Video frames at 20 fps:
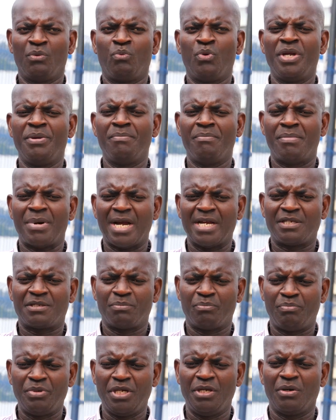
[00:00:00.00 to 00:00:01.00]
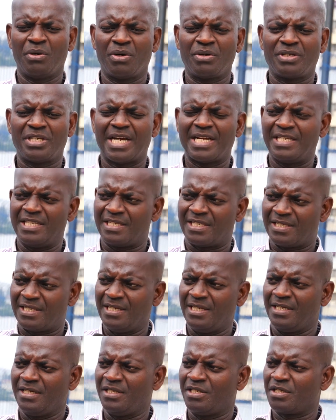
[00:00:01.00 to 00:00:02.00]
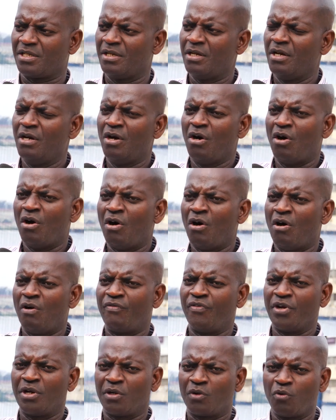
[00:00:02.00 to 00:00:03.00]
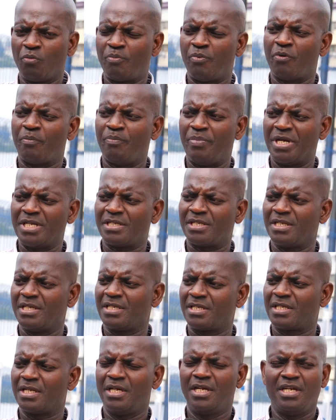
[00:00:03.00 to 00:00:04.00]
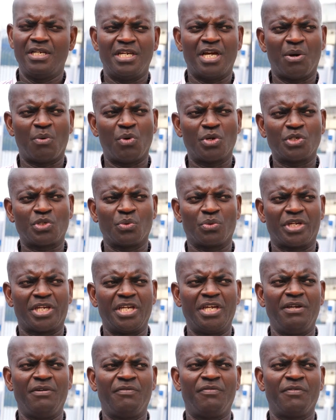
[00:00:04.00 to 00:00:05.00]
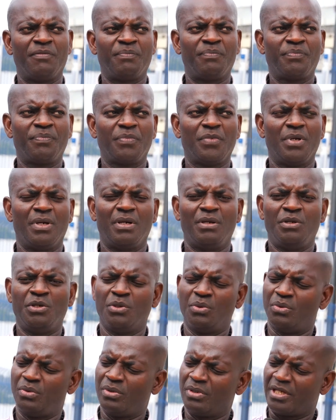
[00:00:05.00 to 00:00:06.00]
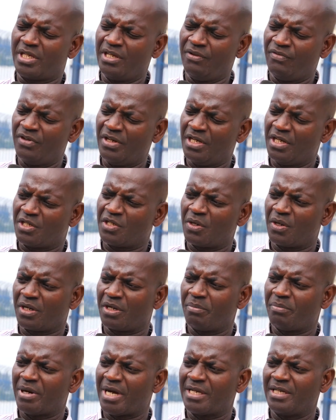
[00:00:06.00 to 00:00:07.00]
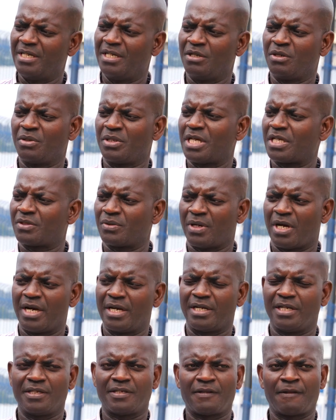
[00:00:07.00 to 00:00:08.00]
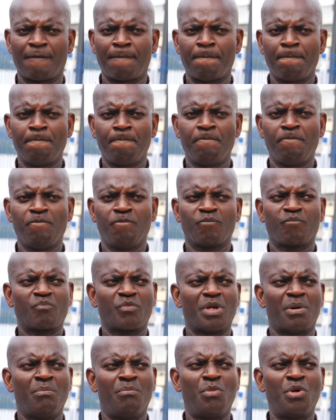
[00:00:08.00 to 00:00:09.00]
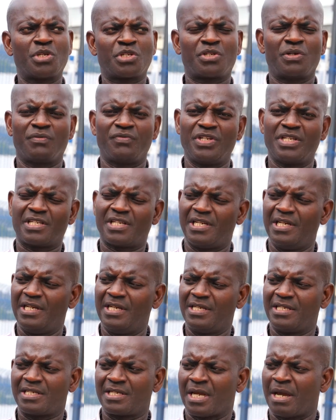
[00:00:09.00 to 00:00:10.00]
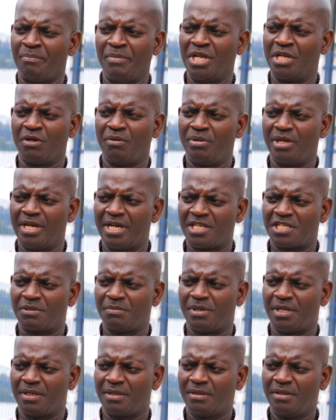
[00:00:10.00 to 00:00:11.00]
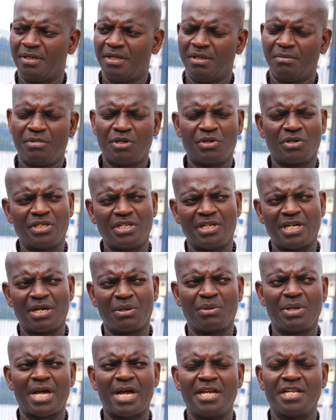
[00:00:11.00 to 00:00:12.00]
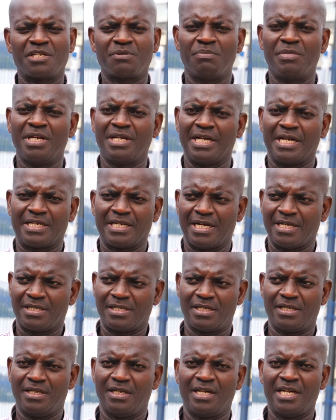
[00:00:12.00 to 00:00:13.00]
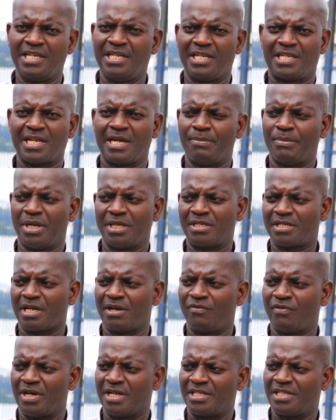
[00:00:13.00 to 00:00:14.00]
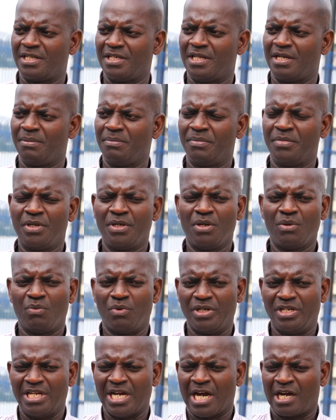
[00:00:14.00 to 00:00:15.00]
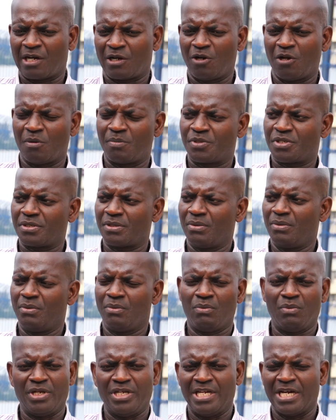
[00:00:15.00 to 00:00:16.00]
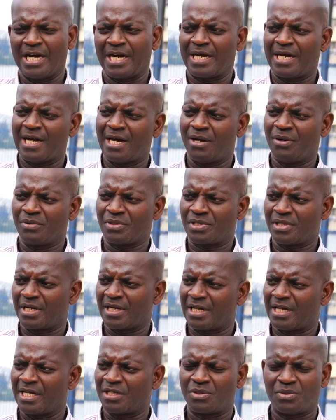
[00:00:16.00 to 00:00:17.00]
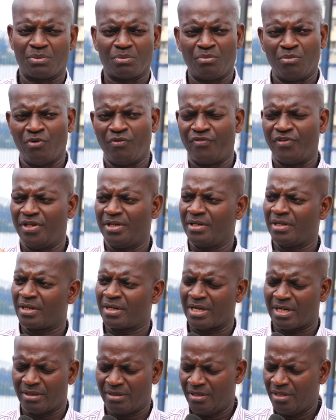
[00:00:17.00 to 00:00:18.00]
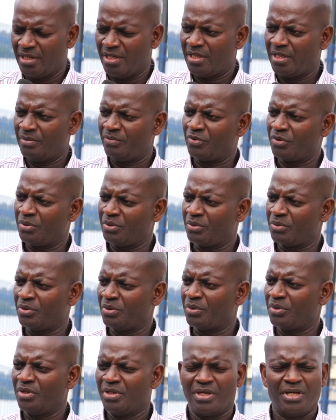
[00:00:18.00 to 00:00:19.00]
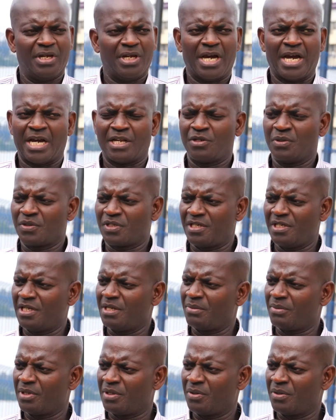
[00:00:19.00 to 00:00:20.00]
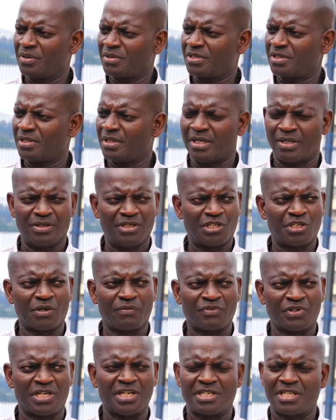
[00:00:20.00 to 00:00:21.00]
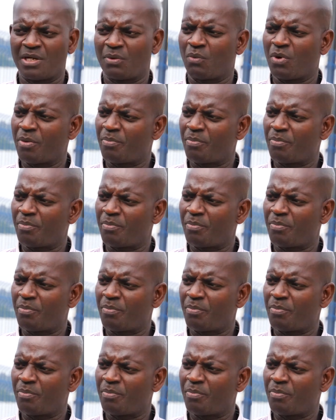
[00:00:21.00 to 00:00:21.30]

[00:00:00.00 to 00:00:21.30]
we might be under the siege of a group of persons that want to give, you know, giving a dog a bad name in order to hang it. Most of these killings may not be herdsmen, because the regular herdsmen that I see, anytime I travel, I see them with their clubs, with their cows and cattle moving around. No, I don't see them with guns and the sophisticated